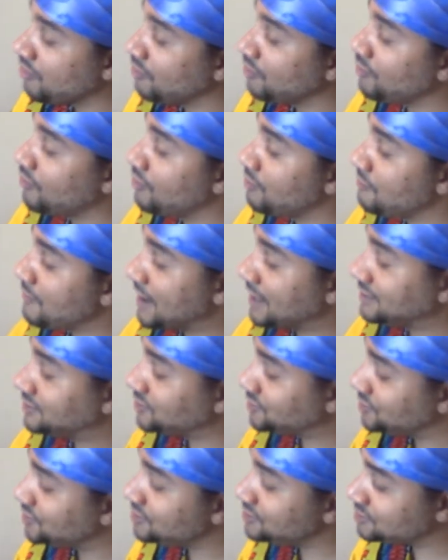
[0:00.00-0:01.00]
on my
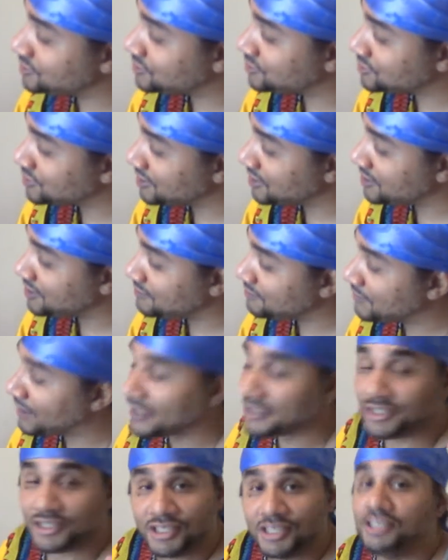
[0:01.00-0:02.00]
cheat
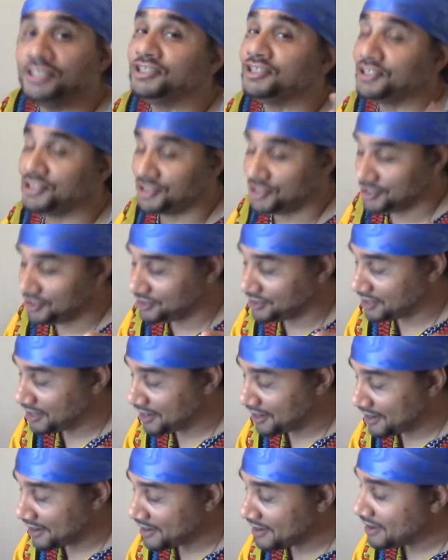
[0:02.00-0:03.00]
sheet,
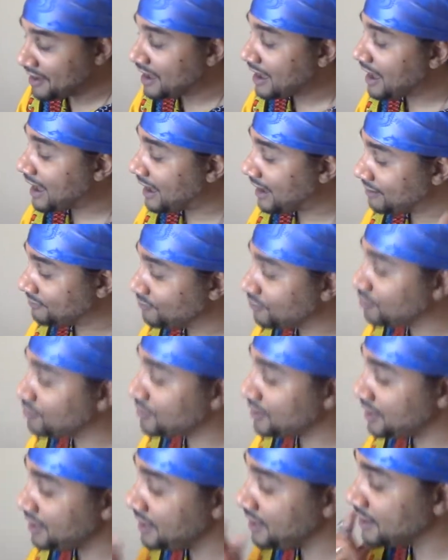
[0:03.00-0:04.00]
I
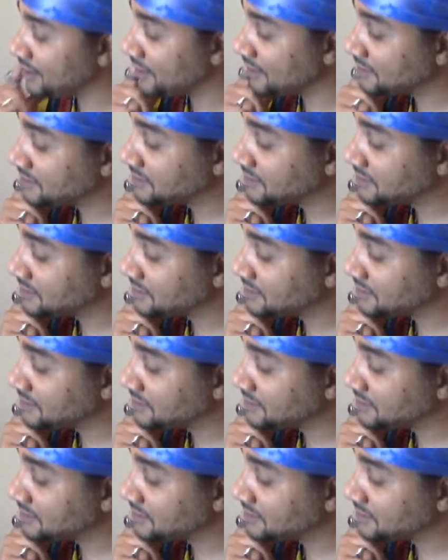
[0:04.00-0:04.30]
wrote here,